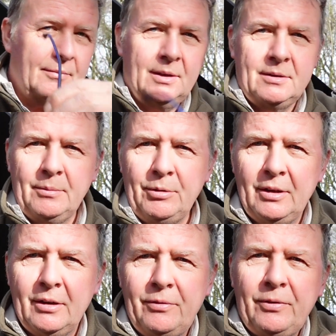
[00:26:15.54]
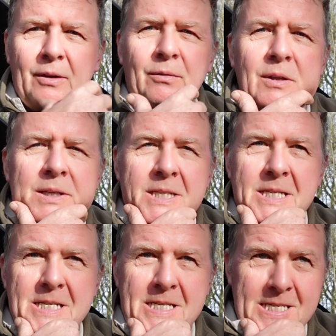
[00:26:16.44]
There's something that I found
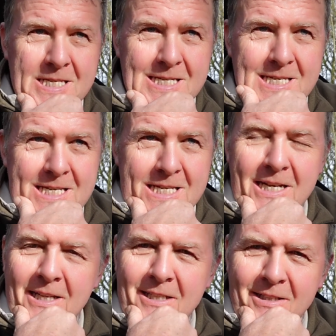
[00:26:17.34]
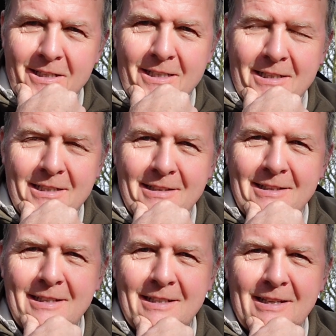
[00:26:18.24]
last night.
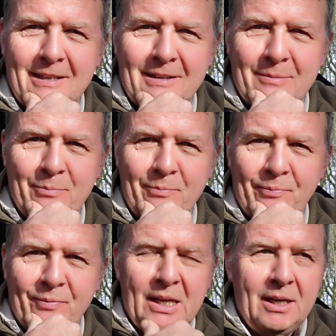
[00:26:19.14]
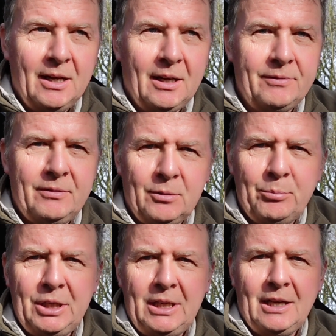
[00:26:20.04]
I've not
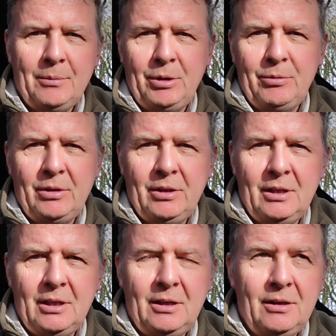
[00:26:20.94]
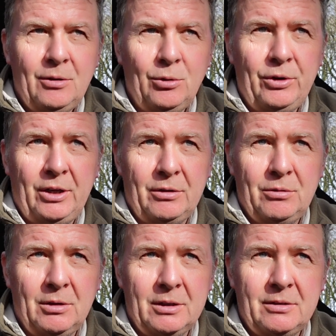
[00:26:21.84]
been happy with the audio
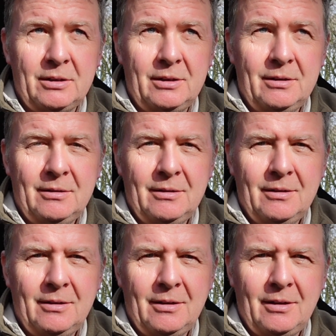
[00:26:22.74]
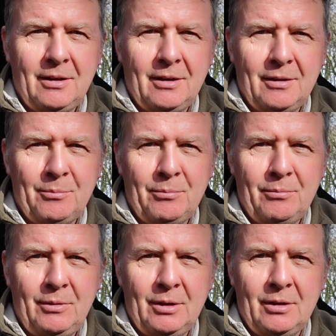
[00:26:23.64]
quality
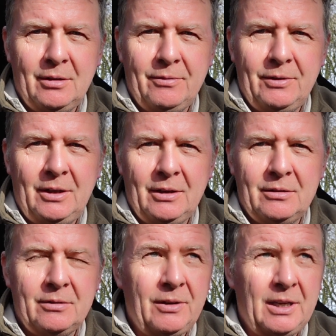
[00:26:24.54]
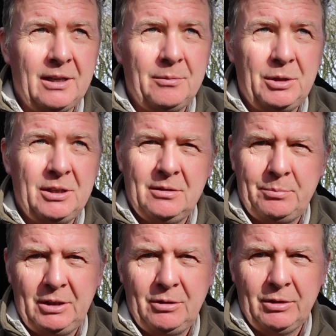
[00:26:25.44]
that the videos have had because it's
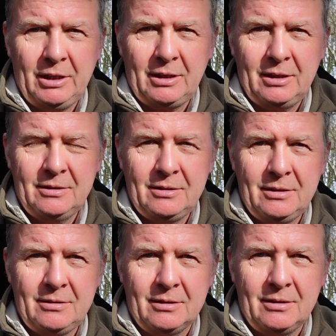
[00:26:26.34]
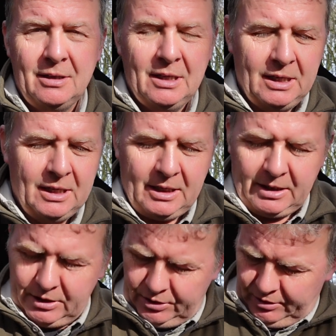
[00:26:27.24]
been quite inconsistent,
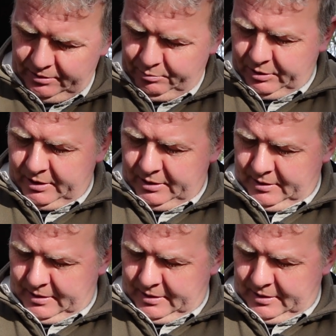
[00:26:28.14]
and it shouldn't be.